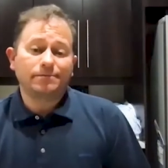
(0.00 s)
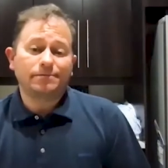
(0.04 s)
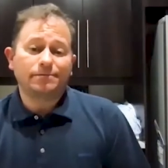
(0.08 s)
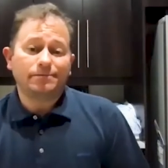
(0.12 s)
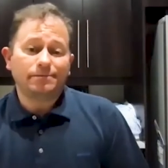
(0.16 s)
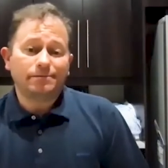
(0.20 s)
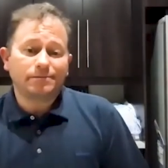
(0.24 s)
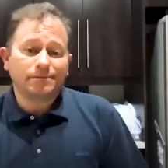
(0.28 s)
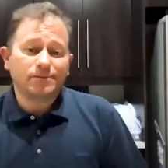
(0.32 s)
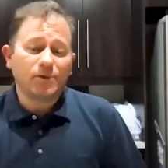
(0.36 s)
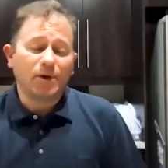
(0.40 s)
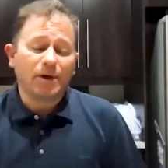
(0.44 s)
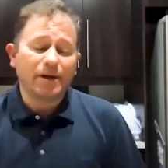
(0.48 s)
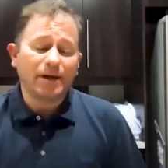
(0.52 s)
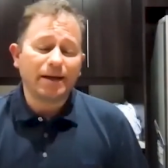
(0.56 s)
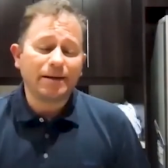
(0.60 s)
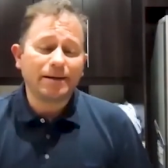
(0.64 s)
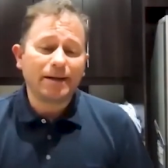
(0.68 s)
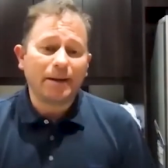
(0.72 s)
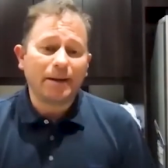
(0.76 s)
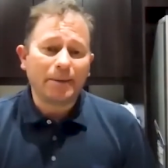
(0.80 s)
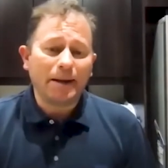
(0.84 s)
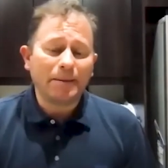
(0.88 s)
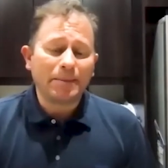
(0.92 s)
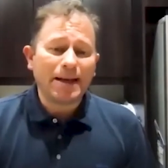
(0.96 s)
No, oh,
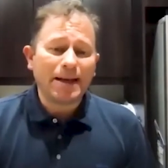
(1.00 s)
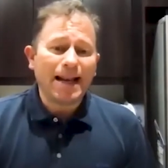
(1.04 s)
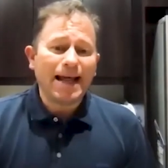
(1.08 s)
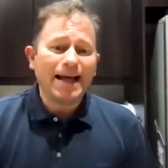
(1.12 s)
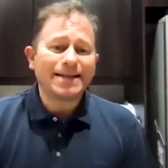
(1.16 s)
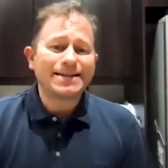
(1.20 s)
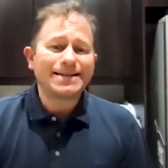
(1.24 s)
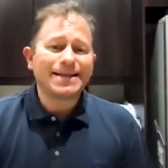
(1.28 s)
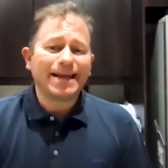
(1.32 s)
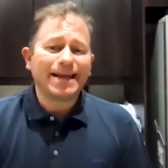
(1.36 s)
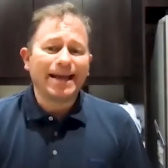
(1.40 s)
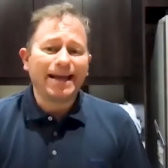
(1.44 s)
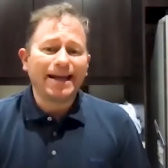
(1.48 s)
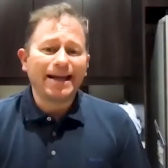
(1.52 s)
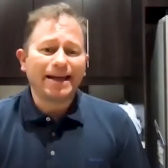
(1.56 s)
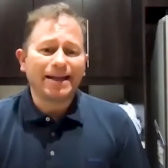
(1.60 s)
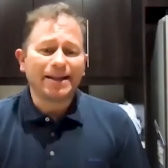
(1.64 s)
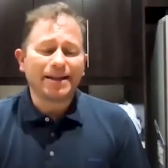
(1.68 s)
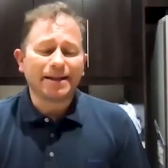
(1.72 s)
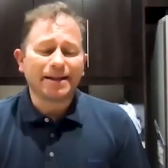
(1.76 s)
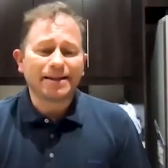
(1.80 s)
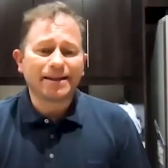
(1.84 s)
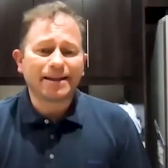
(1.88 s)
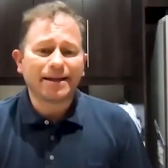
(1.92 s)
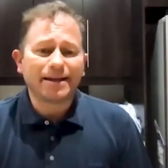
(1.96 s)
I'm glad to hear
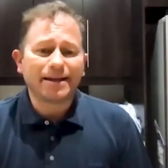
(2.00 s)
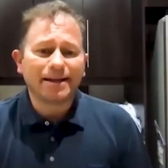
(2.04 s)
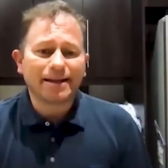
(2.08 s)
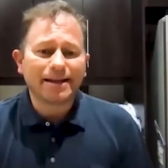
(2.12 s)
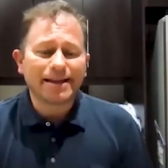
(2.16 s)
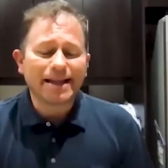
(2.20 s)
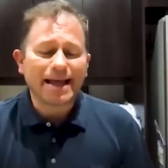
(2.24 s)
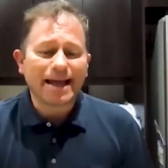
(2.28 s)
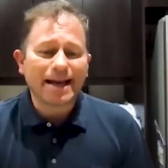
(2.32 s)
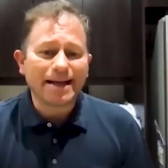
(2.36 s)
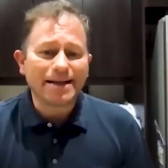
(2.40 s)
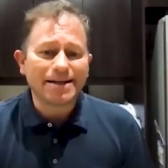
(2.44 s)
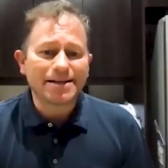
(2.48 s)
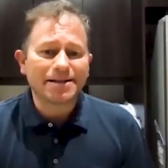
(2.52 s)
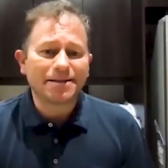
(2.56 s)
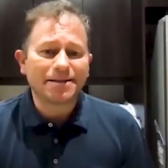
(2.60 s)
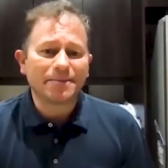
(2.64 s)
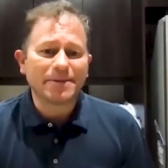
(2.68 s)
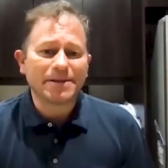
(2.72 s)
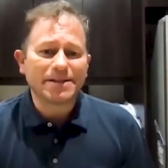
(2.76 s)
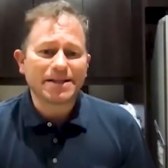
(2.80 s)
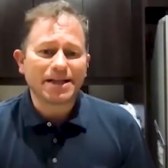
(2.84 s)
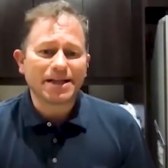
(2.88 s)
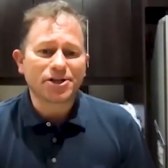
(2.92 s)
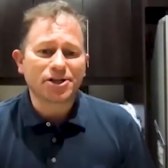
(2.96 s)
that the, that is the
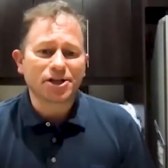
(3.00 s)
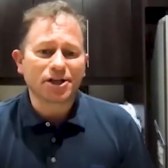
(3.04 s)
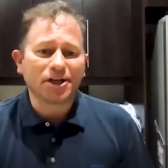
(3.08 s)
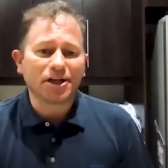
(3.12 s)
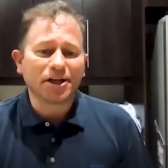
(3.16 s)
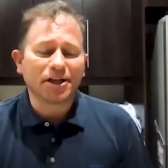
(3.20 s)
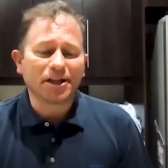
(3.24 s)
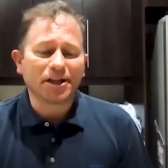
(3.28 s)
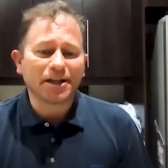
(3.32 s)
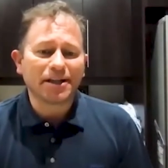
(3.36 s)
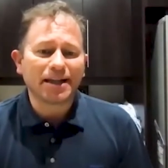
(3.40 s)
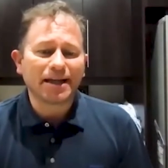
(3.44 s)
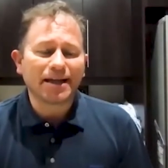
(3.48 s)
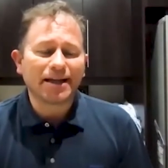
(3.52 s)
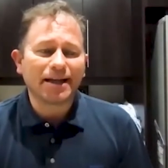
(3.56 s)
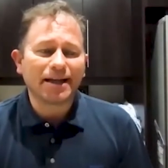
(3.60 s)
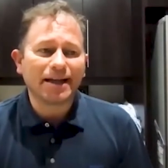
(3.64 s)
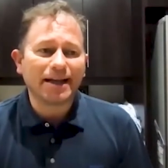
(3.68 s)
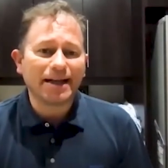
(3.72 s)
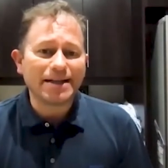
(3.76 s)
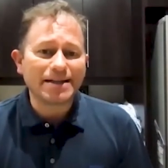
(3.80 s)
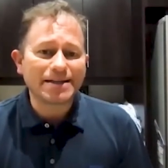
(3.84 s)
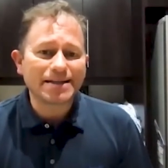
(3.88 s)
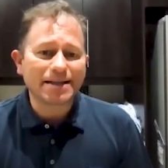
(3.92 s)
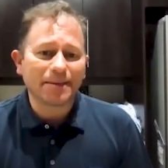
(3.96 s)
position and that the,
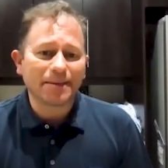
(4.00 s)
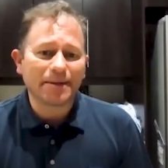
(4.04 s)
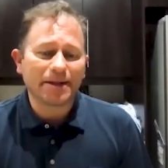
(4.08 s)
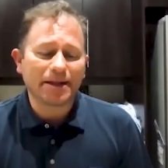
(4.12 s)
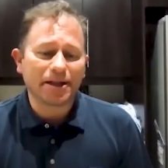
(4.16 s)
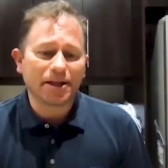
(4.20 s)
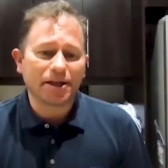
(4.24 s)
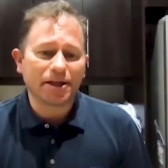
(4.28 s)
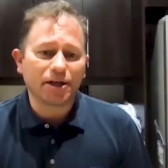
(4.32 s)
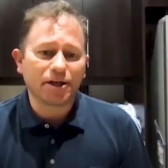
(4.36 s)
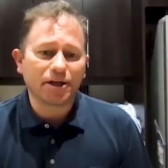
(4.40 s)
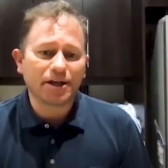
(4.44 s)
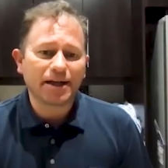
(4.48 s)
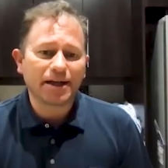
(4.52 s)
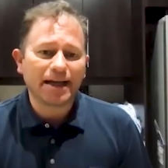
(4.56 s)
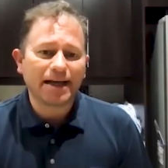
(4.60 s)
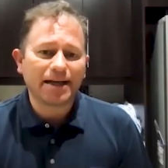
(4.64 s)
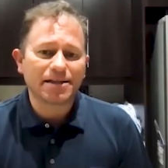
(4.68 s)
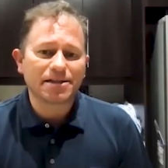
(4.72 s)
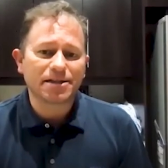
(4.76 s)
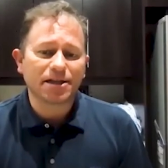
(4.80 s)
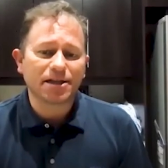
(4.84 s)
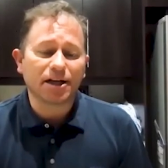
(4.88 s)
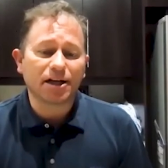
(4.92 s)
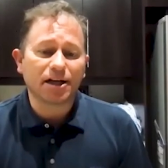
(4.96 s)
it is something that you're looking
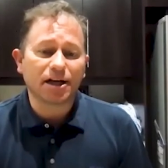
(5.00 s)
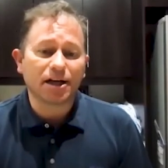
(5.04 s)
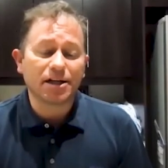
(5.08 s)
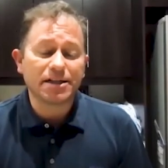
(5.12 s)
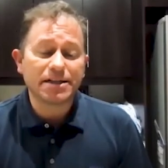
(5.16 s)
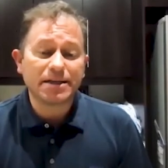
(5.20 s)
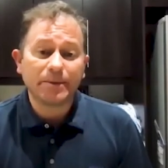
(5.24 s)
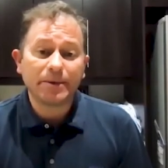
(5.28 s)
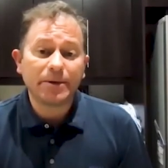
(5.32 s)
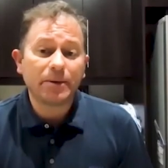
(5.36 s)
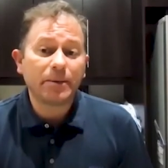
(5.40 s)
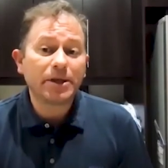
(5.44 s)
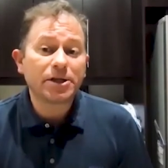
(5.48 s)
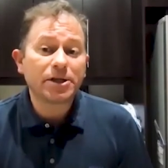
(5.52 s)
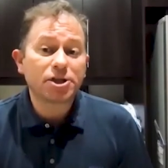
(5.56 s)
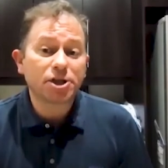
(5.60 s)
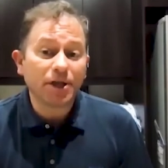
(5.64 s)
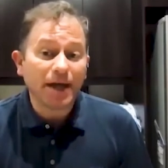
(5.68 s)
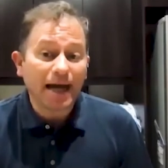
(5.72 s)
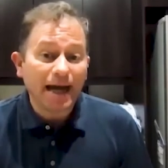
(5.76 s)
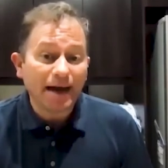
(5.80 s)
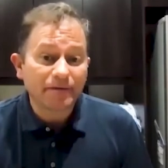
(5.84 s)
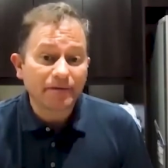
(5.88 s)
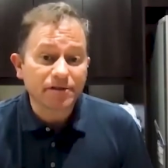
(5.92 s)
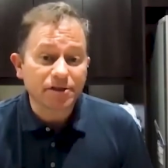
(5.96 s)
at so closely, which
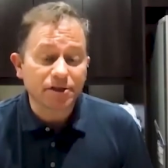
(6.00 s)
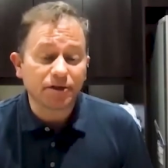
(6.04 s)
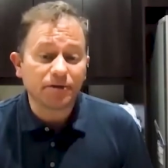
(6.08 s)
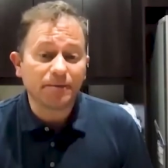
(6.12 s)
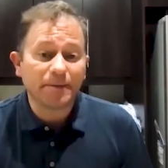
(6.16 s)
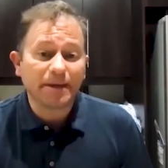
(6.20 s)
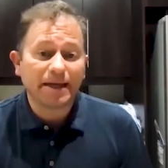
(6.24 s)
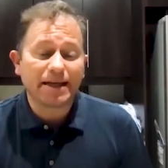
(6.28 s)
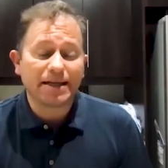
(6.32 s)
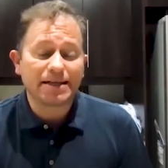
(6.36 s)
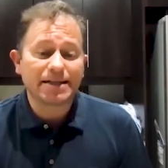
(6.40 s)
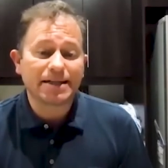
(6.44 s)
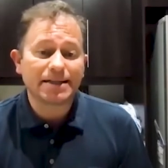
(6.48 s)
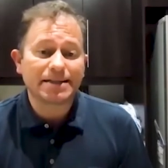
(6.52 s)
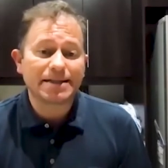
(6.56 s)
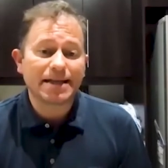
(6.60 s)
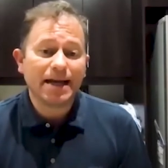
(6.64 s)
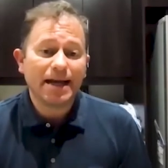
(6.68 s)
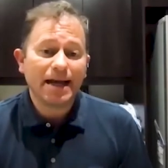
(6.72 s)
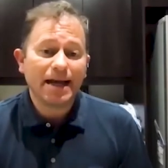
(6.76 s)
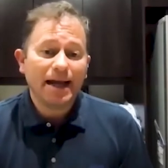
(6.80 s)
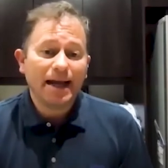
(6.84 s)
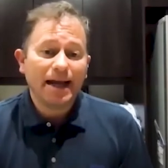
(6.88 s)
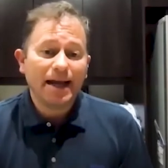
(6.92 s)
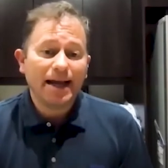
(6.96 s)
you have to because it's,
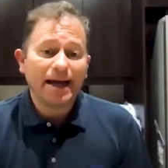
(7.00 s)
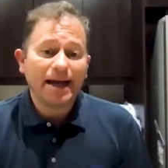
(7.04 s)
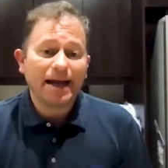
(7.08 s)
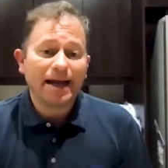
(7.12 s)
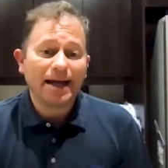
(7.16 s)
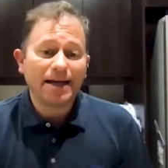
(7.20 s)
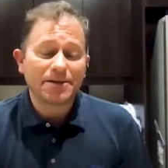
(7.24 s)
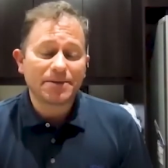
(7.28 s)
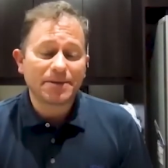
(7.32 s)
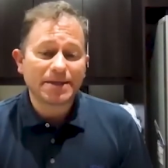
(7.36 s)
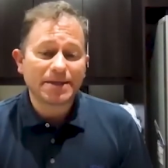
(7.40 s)
uh, as I